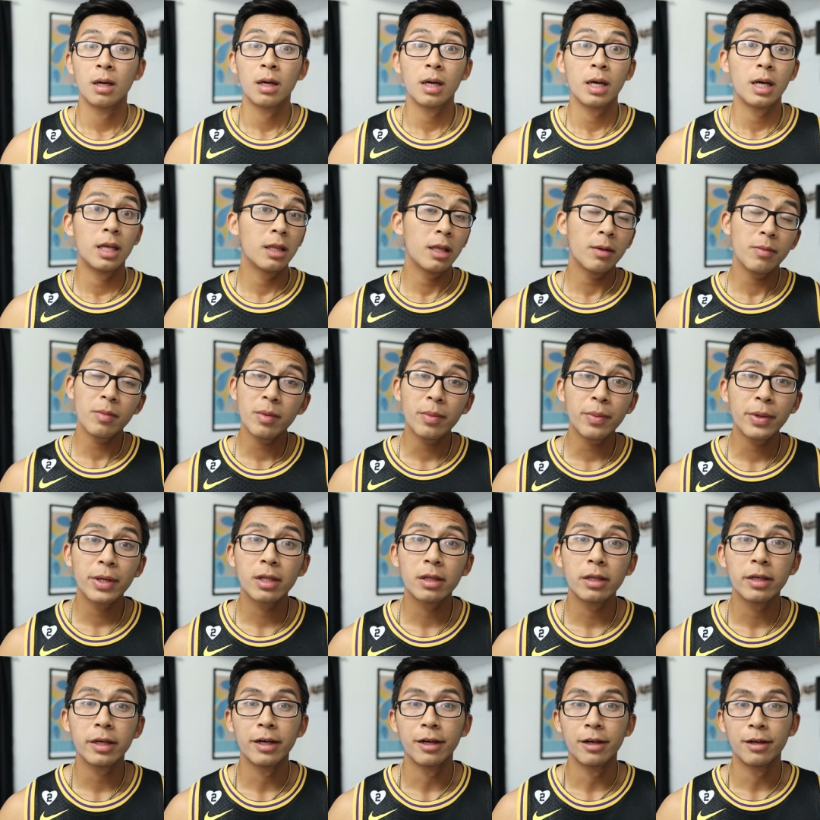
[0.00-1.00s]
And let me be
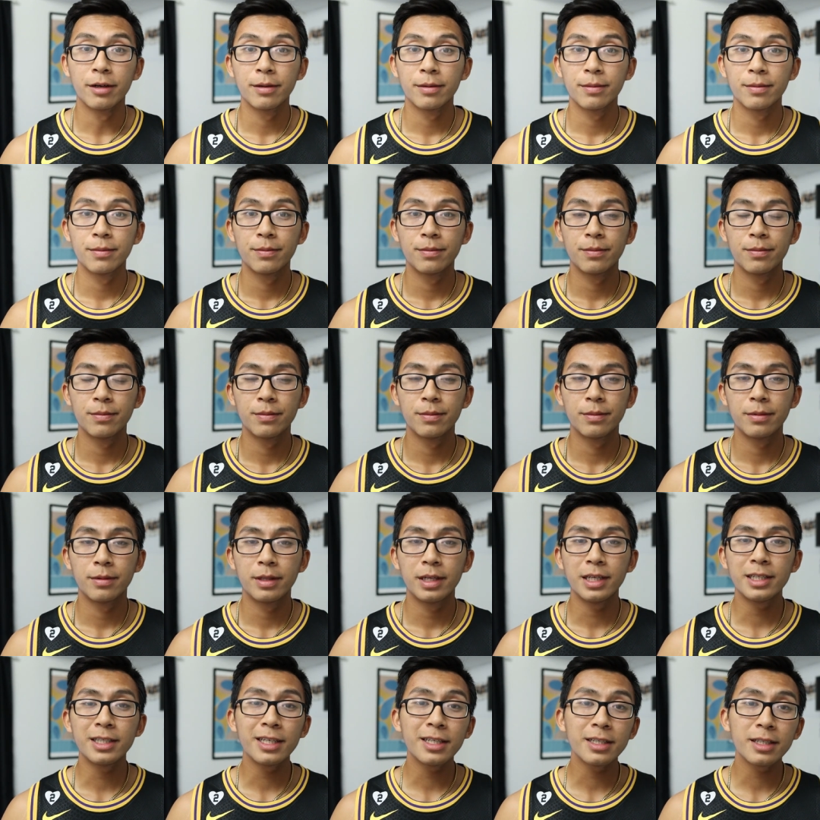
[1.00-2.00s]
clear.
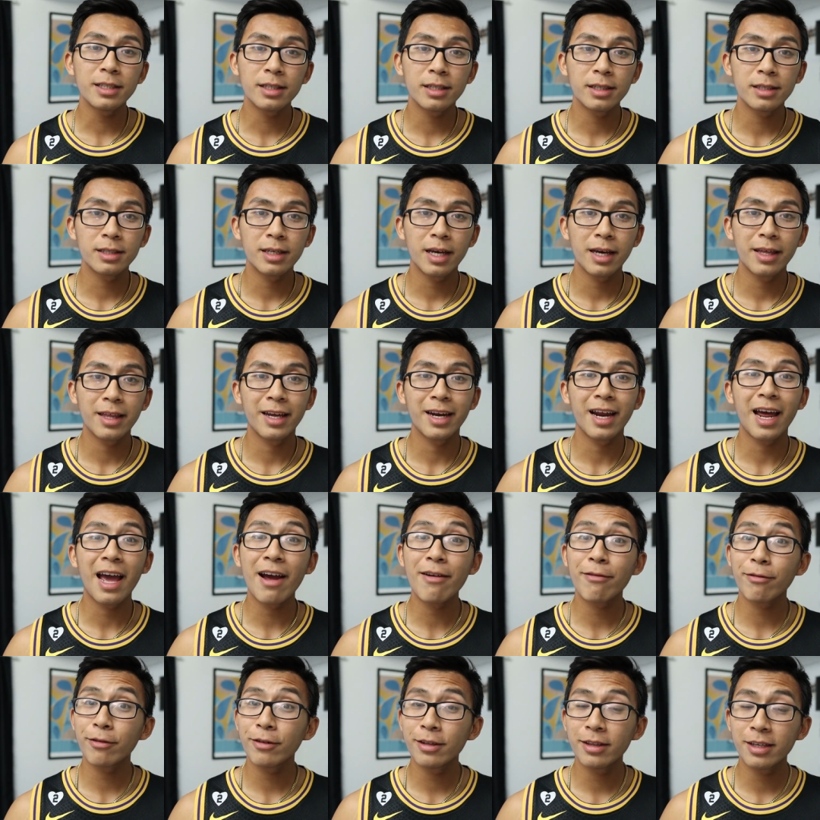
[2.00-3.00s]
This isn't to say that
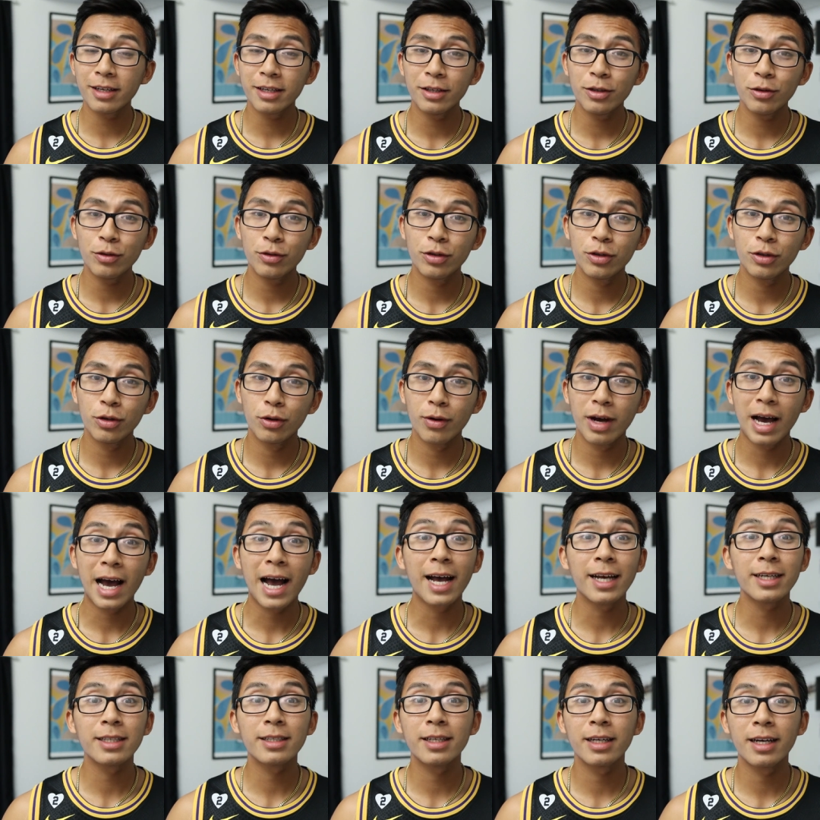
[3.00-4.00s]
everything you do
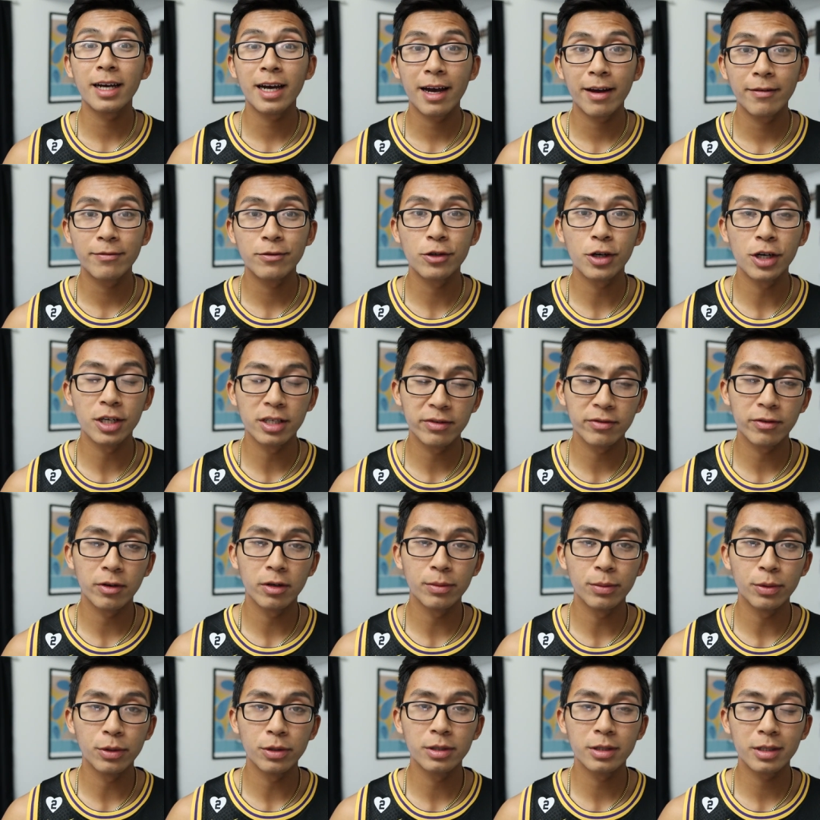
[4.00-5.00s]
has to have
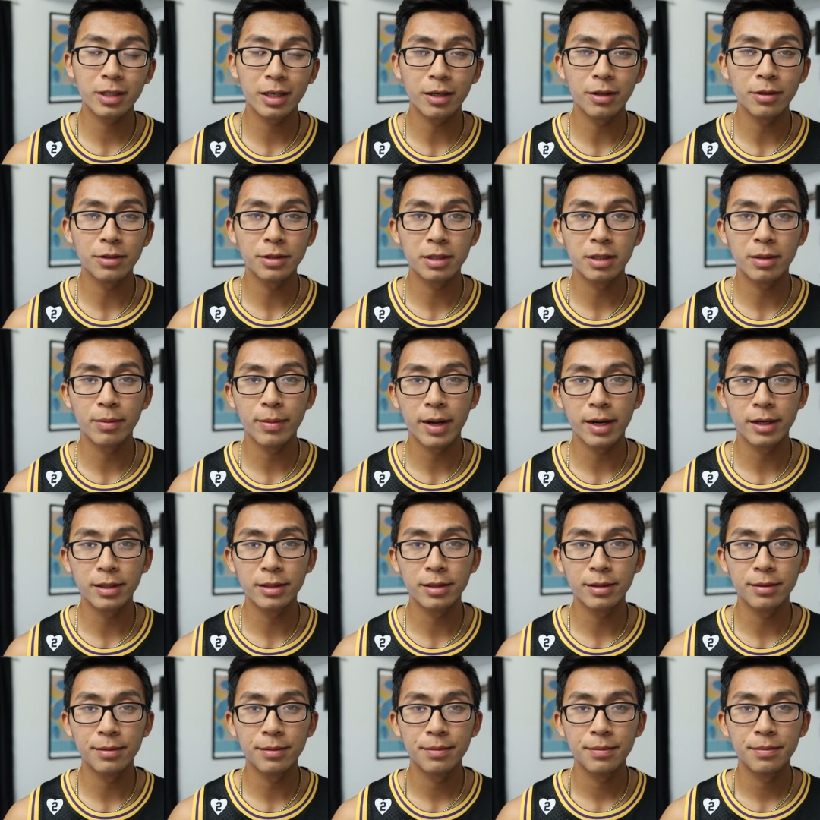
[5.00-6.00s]
transferable skills to
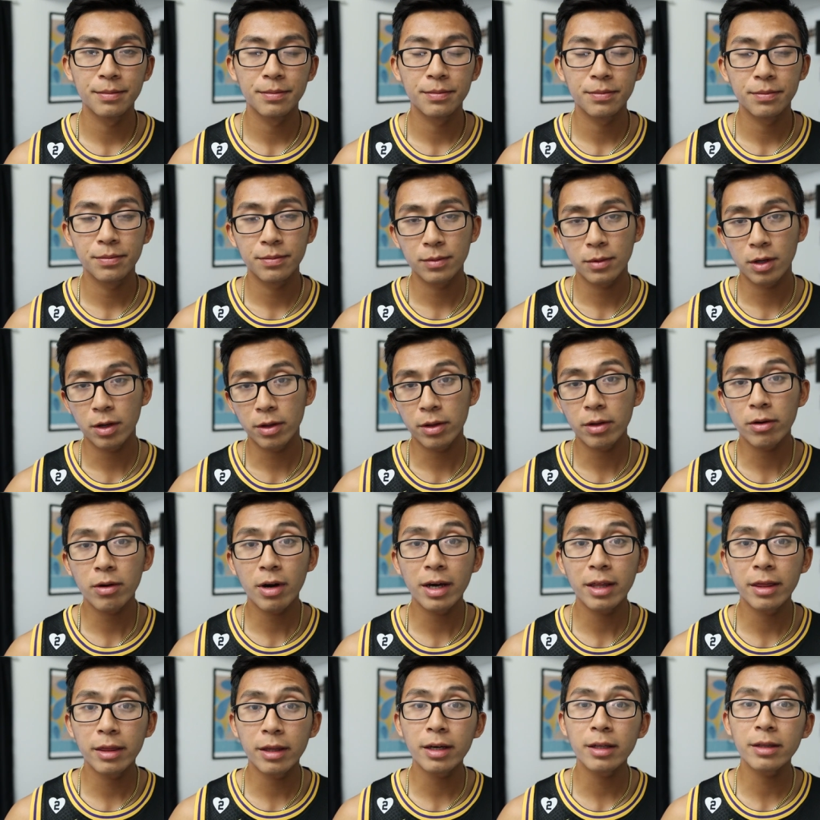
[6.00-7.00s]
medicine. Although I
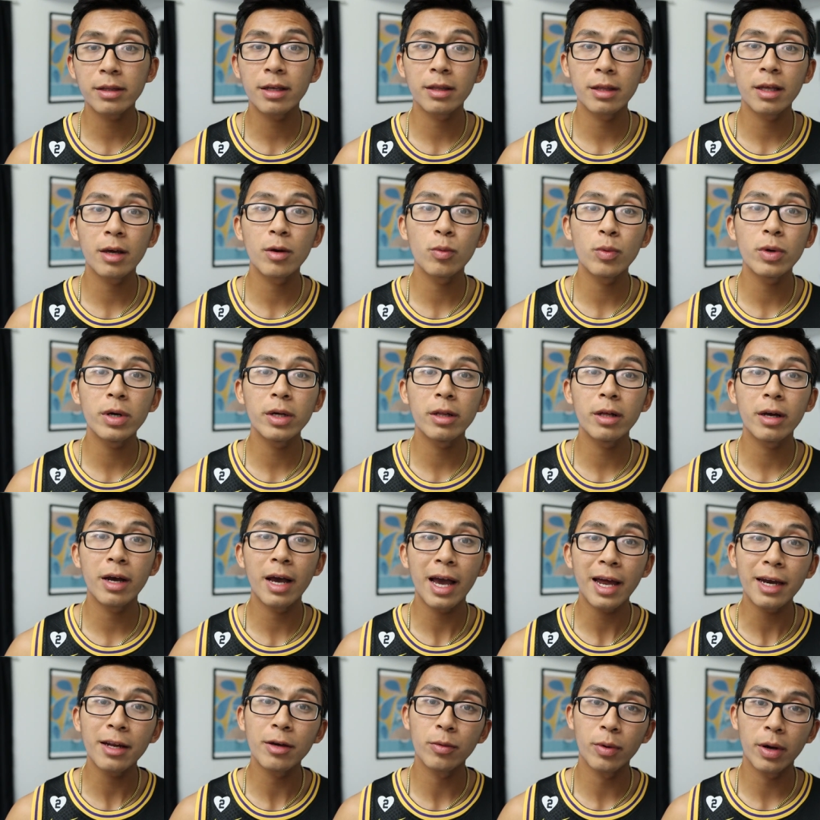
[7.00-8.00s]
think that they will
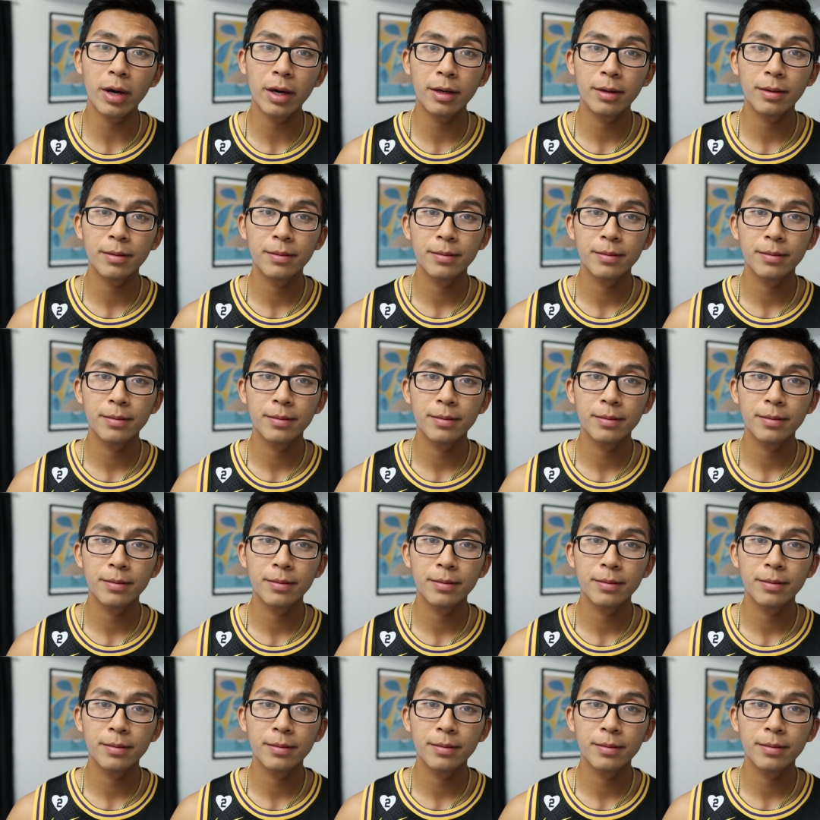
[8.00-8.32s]
anyway.